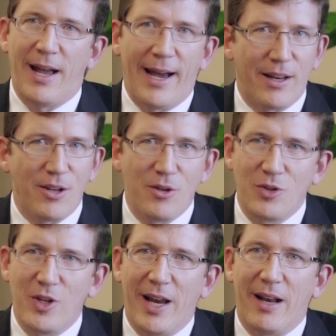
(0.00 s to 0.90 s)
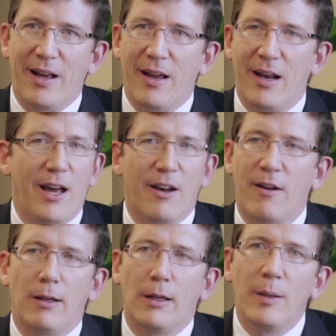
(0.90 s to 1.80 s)
how to use data, and how
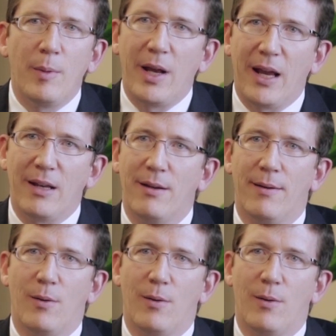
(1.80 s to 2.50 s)
to eliminate